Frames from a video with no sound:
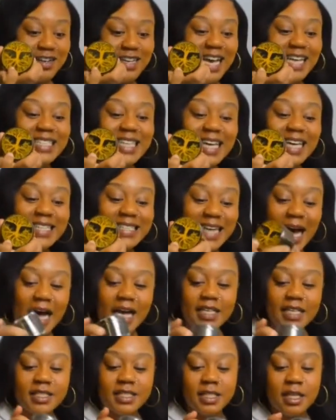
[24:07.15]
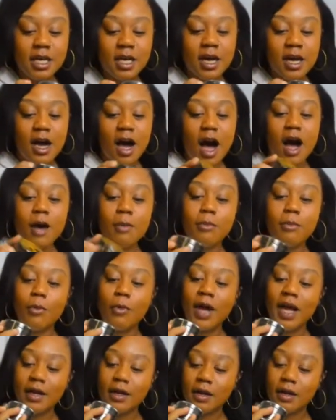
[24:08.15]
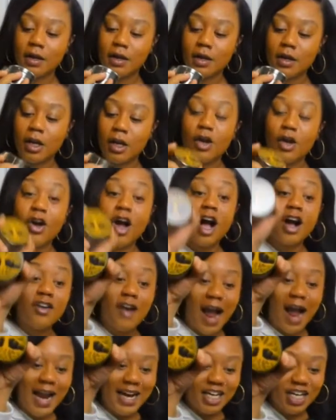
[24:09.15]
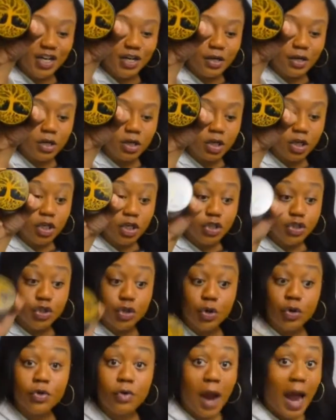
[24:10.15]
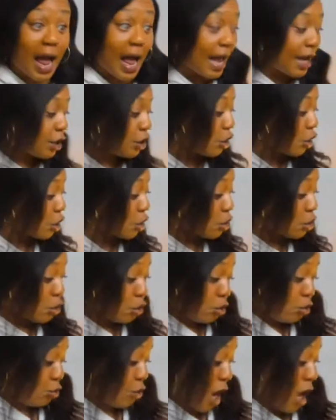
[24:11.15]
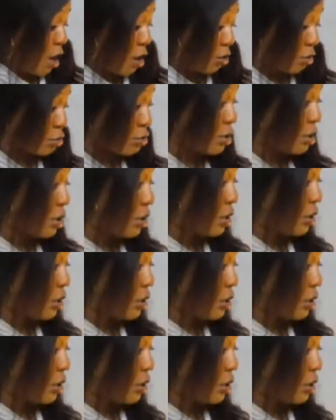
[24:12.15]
Yes, it does. A grinder to grind. Who knows?